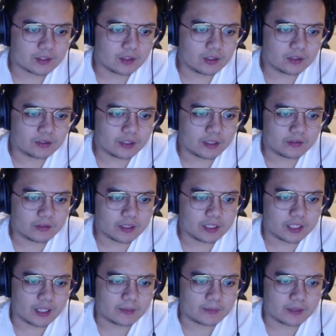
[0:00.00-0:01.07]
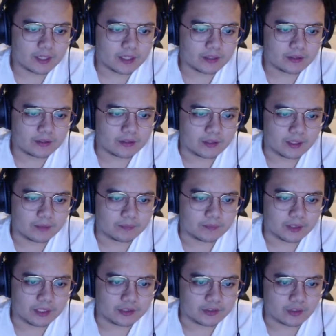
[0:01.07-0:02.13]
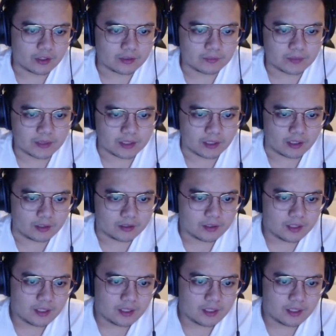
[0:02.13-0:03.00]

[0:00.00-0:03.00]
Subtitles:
all day running mkdatepage.pl,